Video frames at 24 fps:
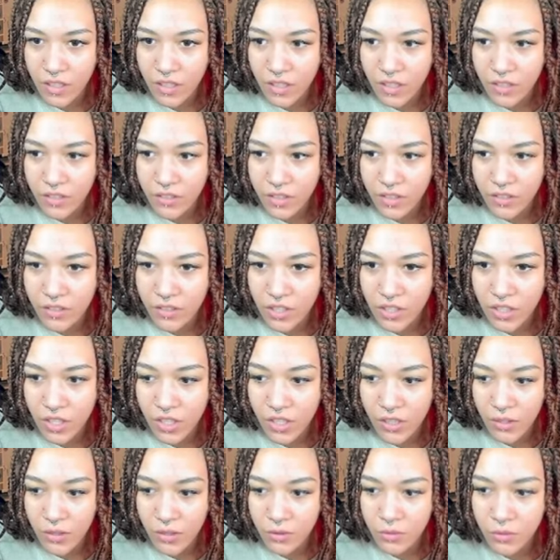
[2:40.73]
I don't even
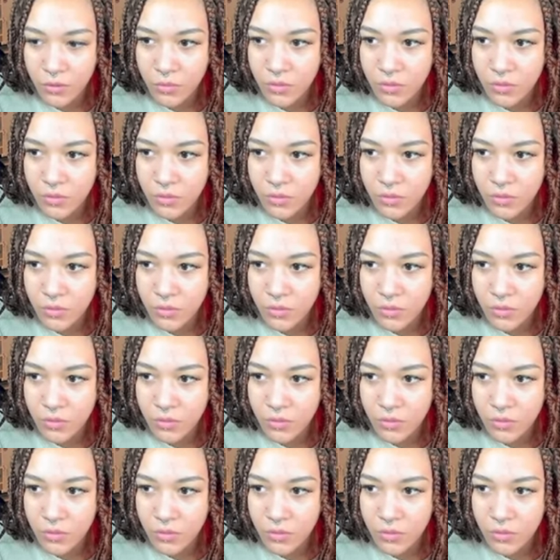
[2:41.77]
know.